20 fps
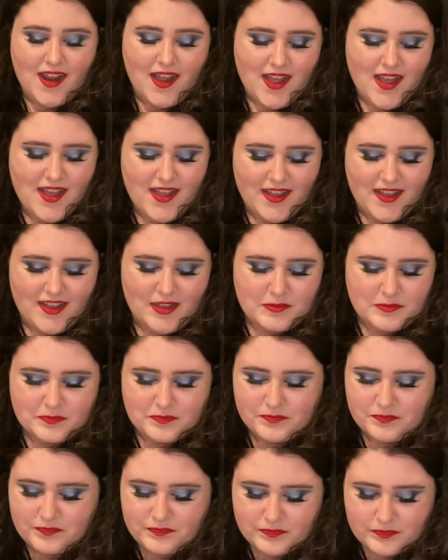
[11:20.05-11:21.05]

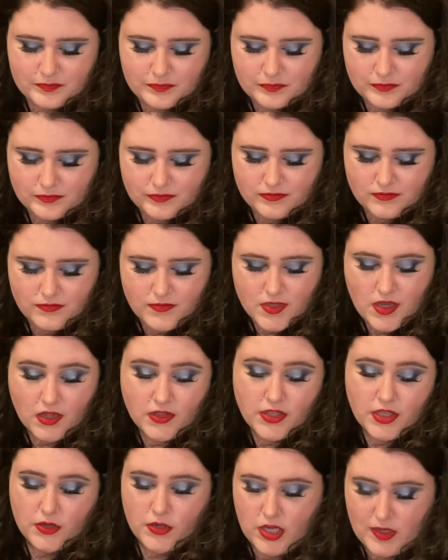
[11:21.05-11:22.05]

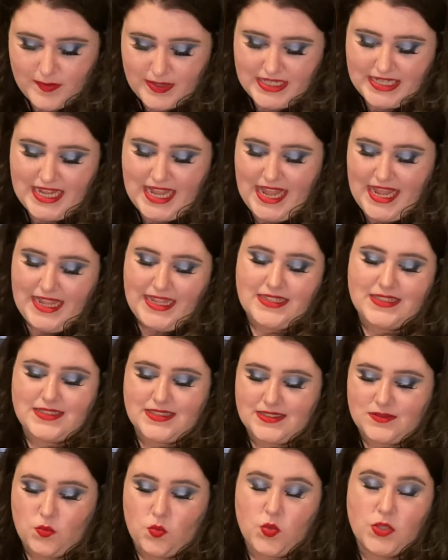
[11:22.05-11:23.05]
Although Urban Decay
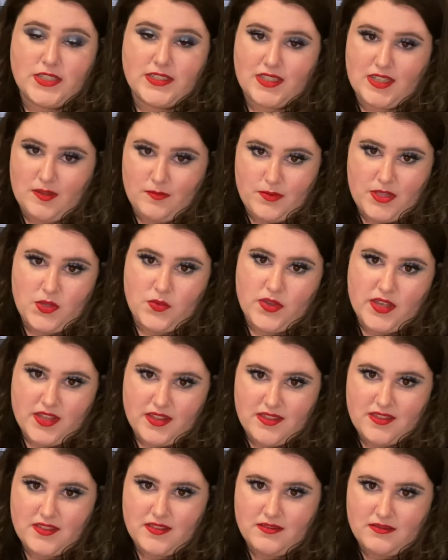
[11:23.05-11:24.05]
is one to compete with
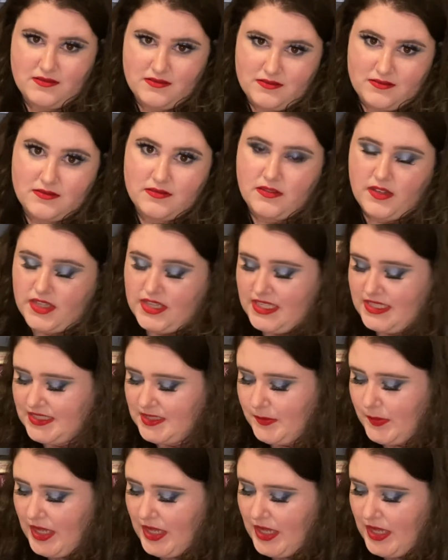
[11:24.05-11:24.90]
for this.